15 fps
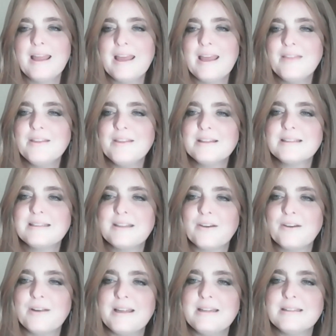In this
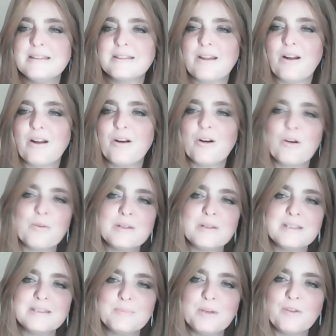series,
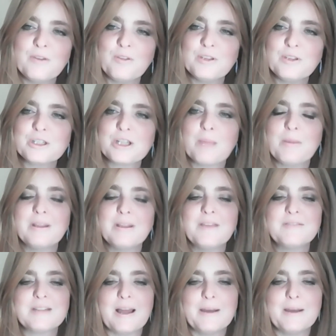Erwin's beautiful neshama
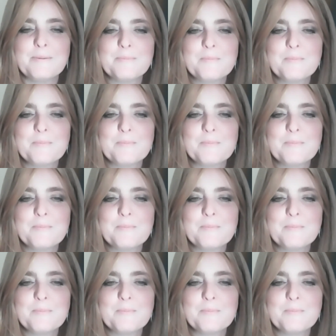lives on.